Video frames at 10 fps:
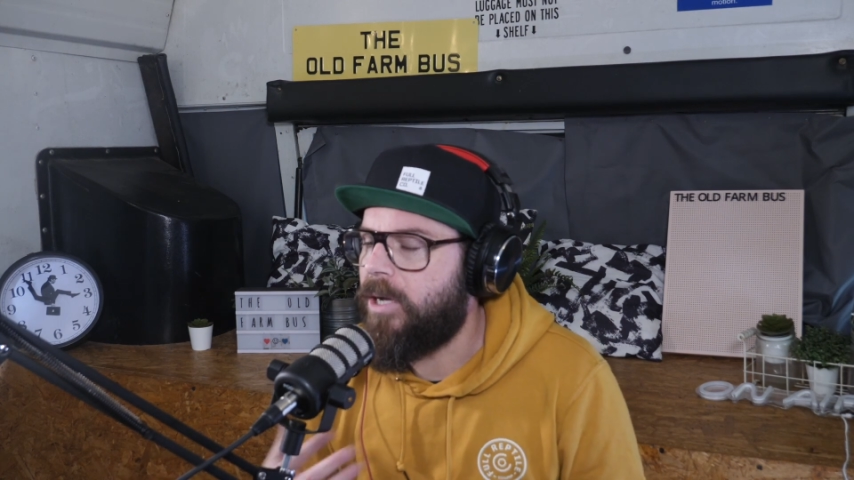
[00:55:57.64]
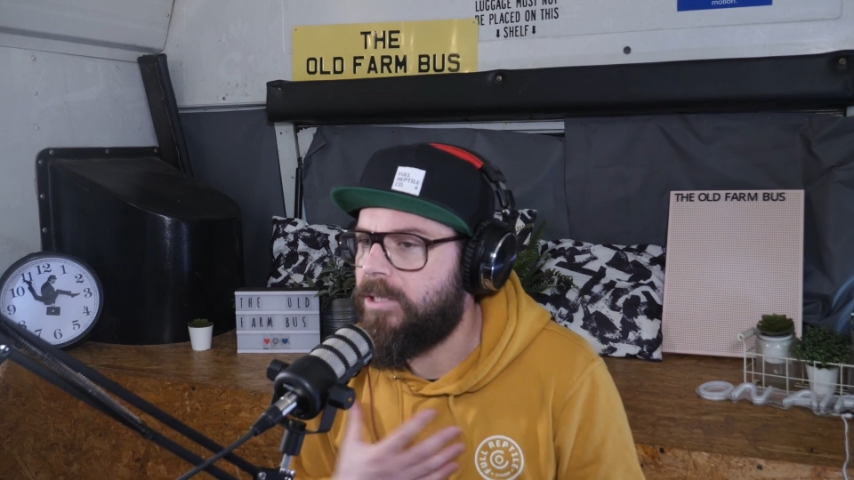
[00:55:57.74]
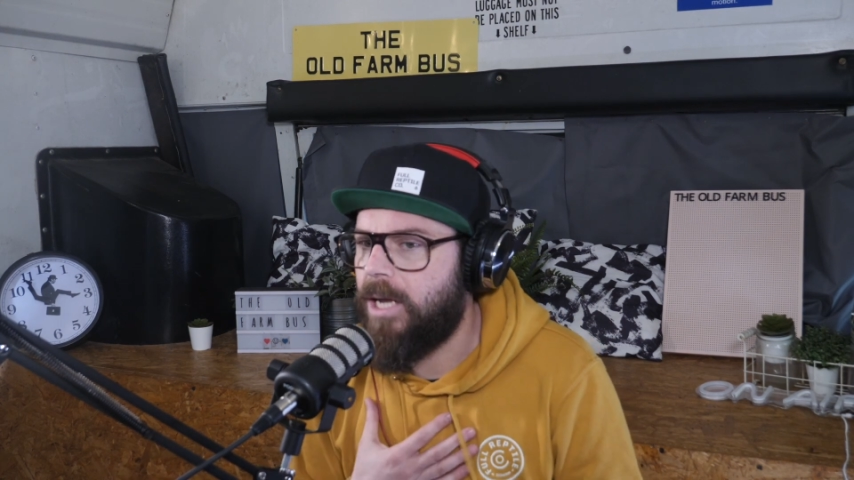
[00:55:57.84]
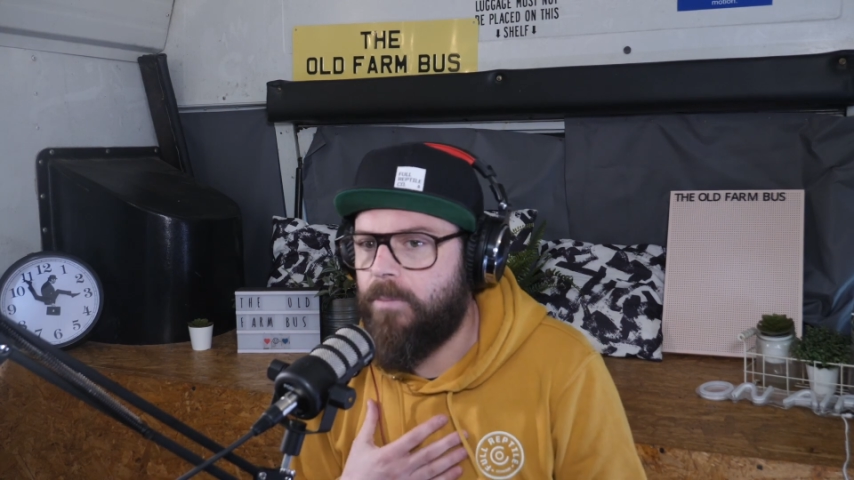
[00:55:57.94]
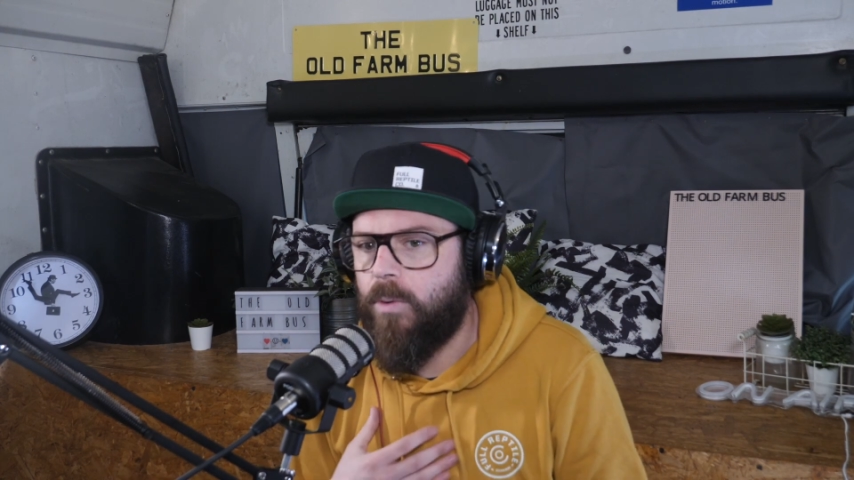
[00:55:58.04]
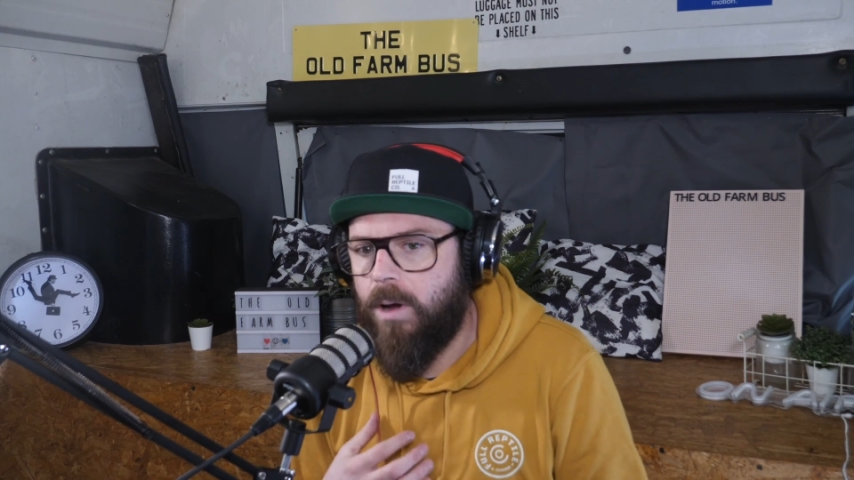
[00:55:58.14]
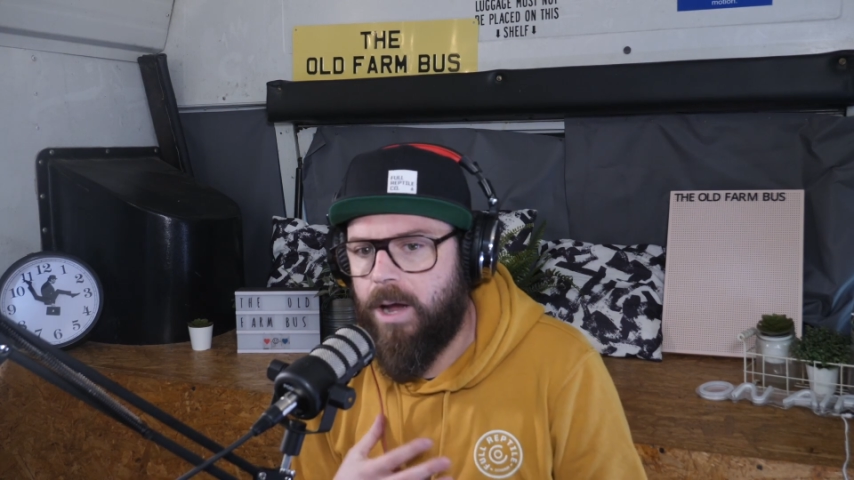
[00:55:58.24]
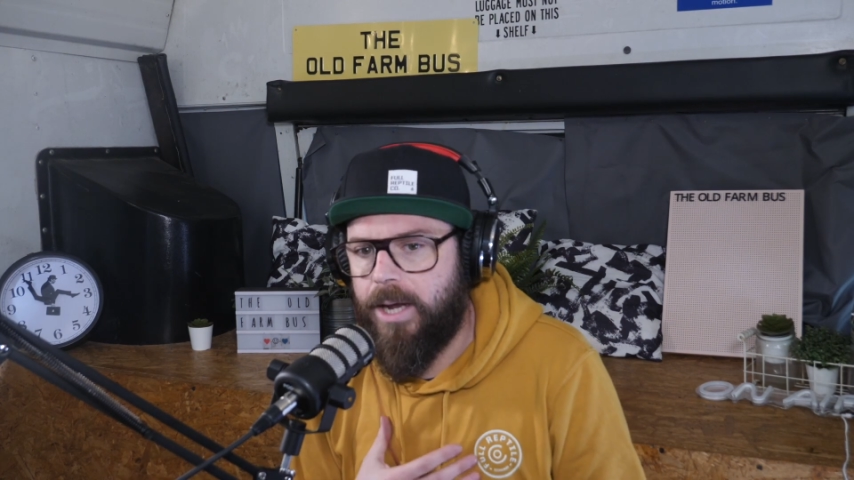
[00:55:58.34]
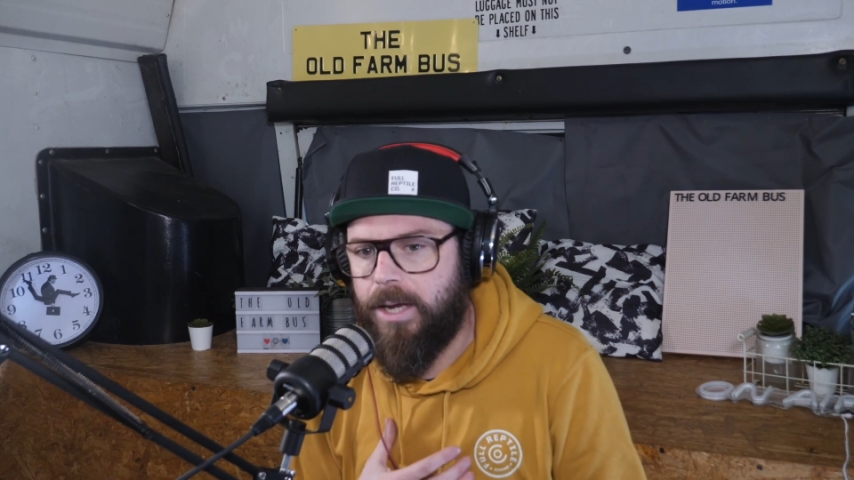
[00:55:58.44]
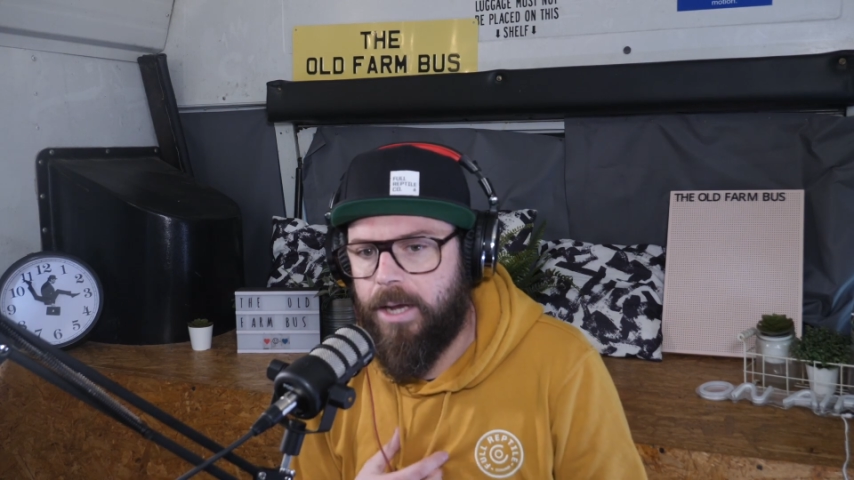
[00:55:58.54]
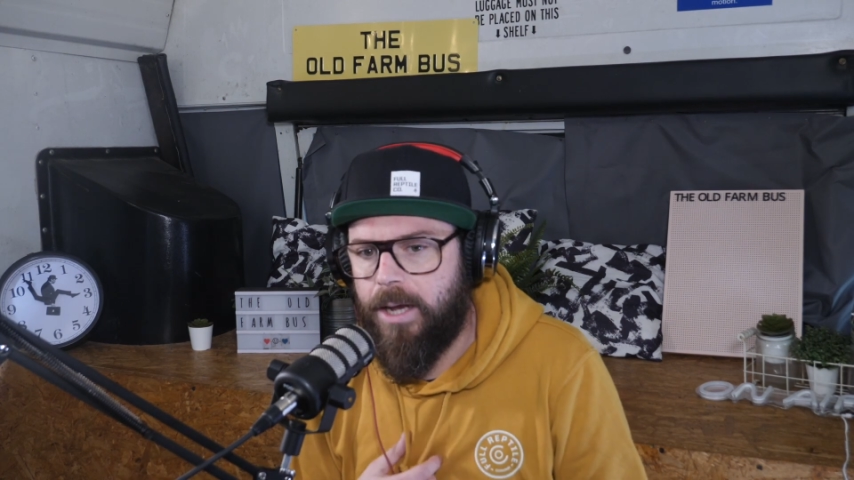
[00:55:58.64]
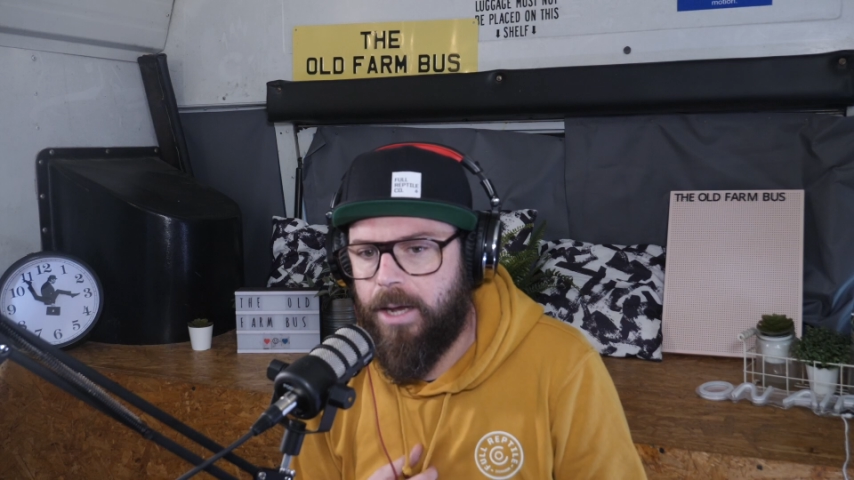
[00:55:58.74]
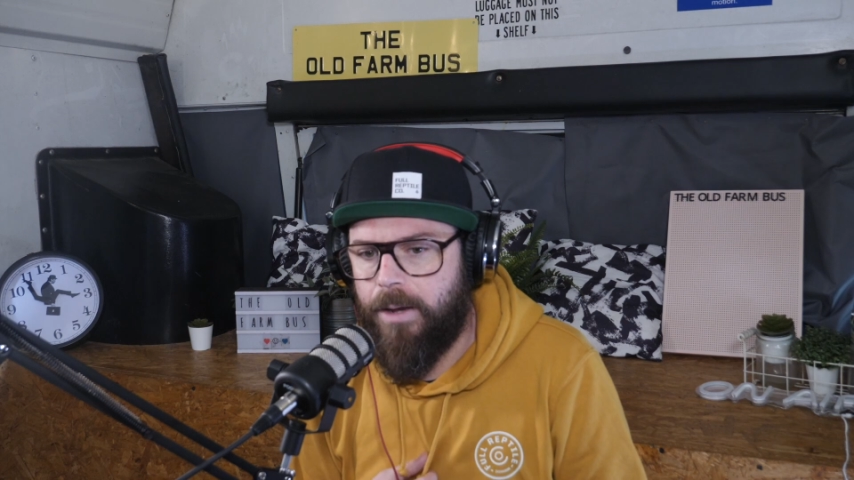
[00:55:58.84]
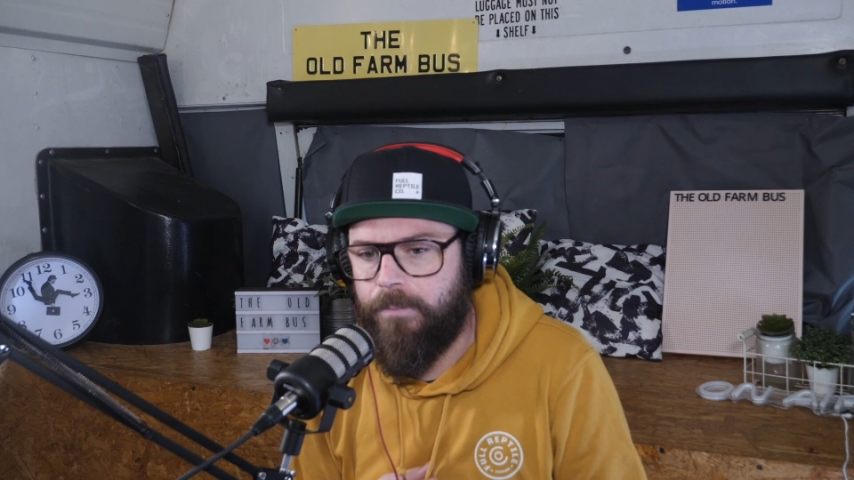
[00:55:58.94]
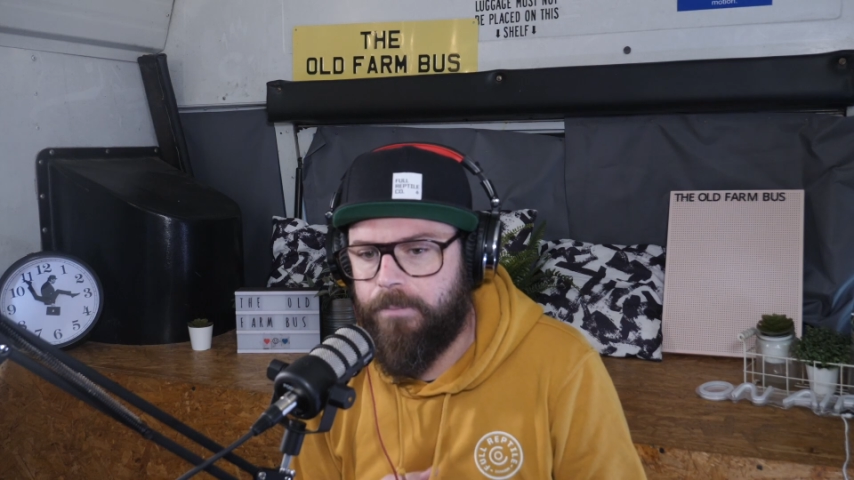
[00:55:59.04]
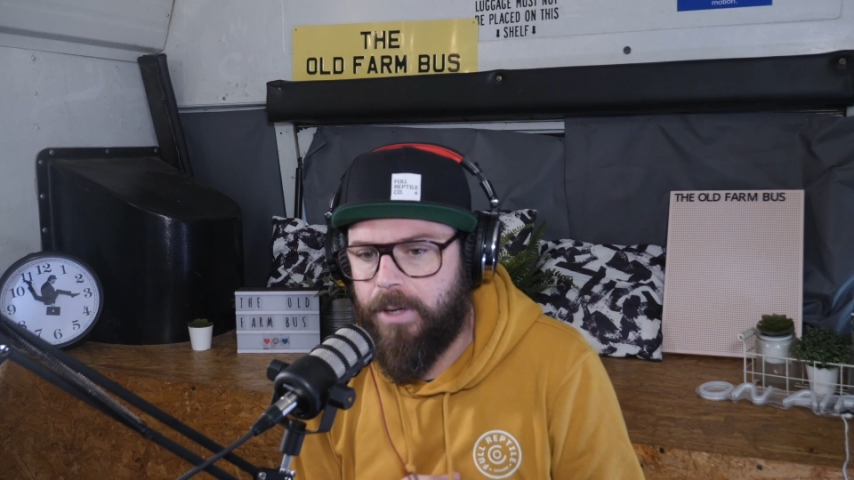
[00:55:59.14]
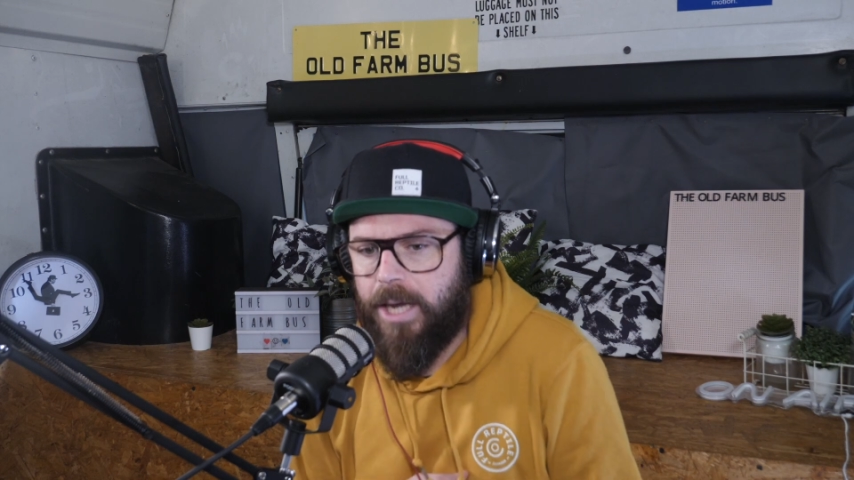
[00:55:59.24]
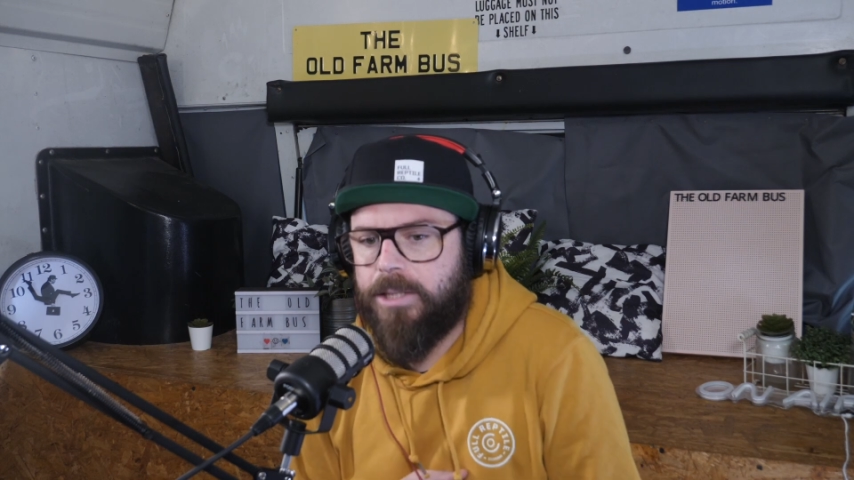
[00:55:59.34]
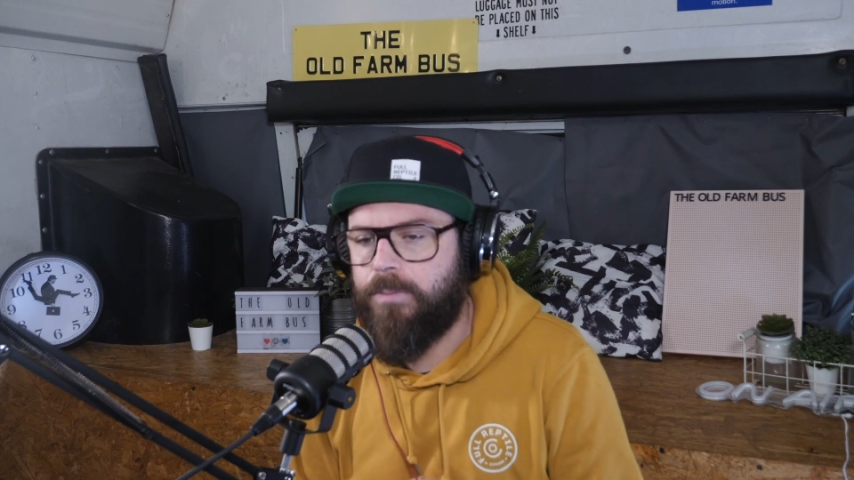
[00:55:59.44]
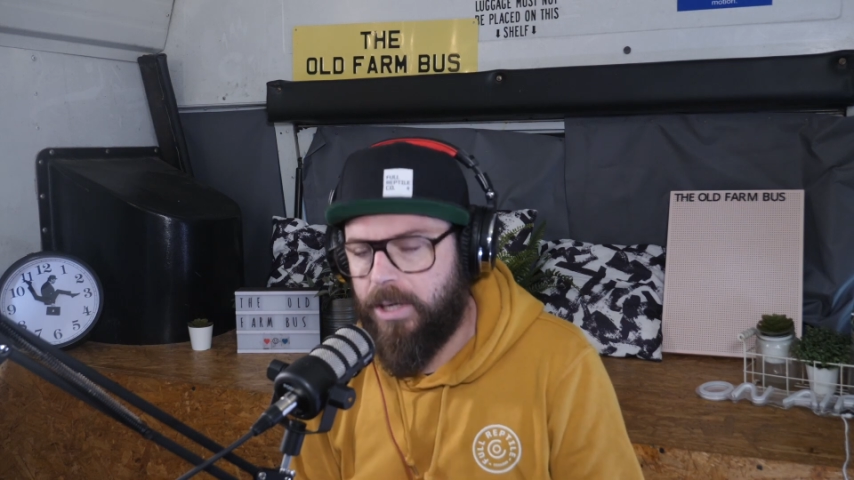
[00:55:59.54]
I'm quite
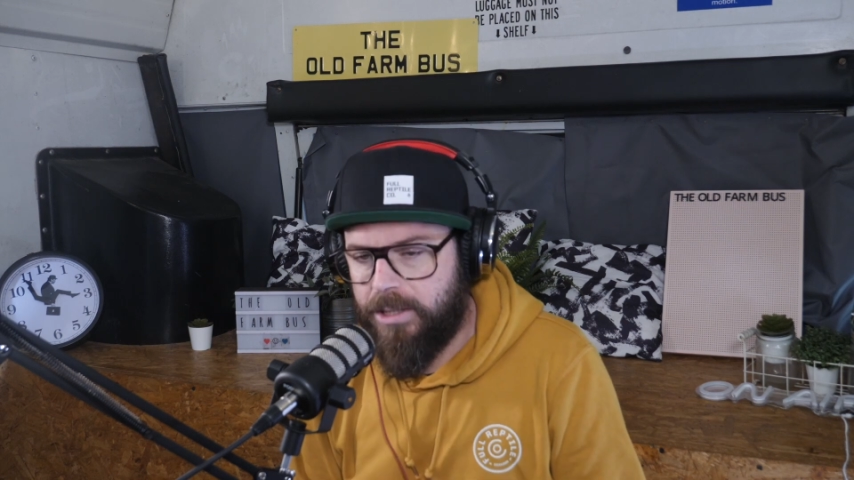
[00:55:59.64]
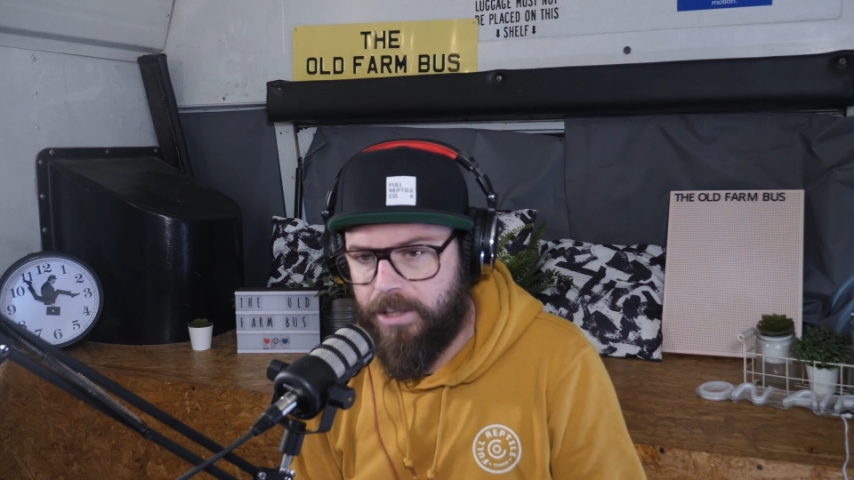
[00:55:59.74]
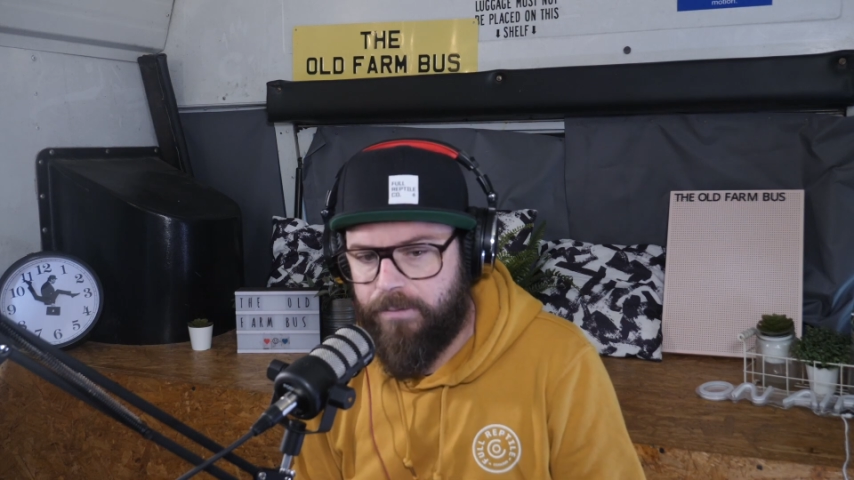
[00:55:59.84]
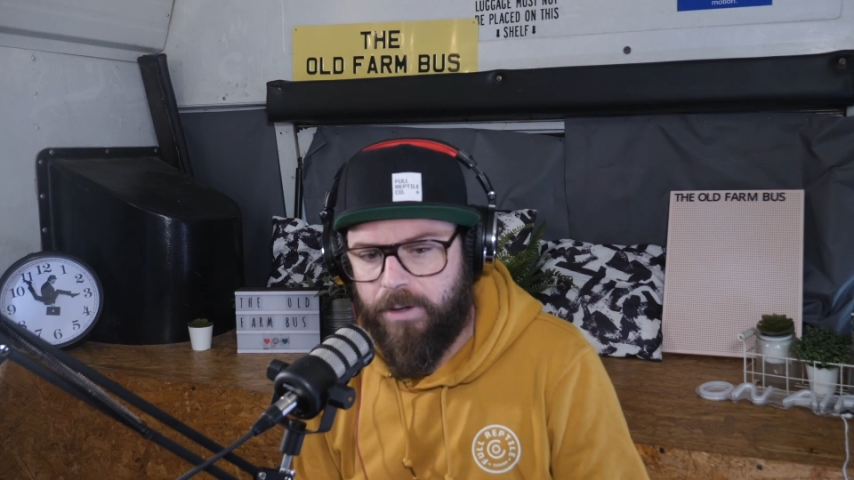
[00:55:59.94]
expressive